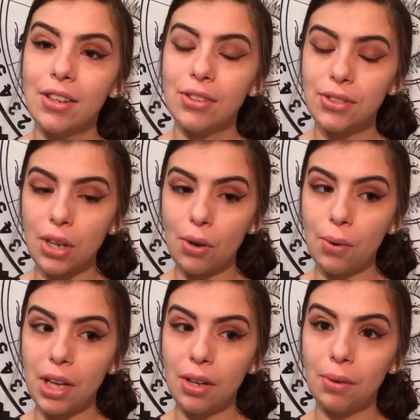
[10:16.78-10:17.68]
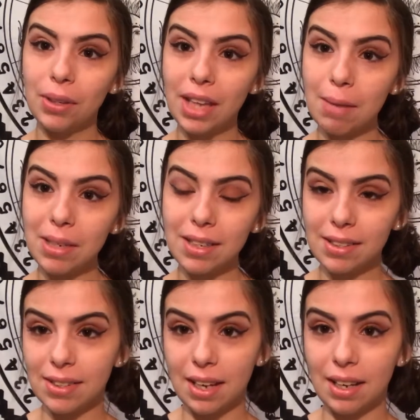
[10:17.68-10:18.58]
So with that being
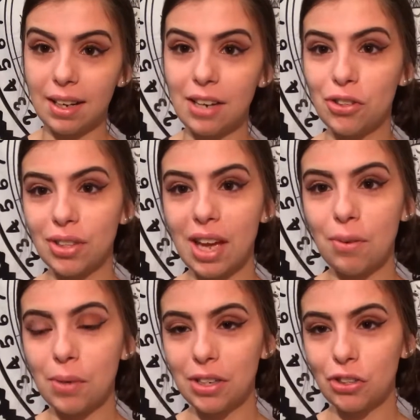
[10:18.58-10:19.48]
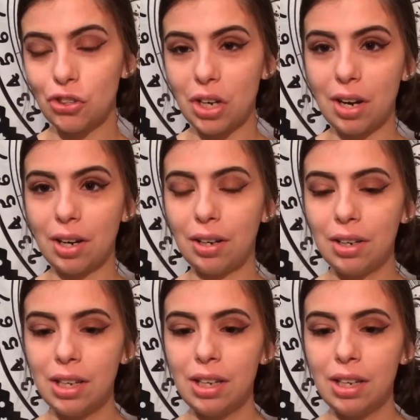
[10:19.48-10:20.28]
said, I just kind of wanted to share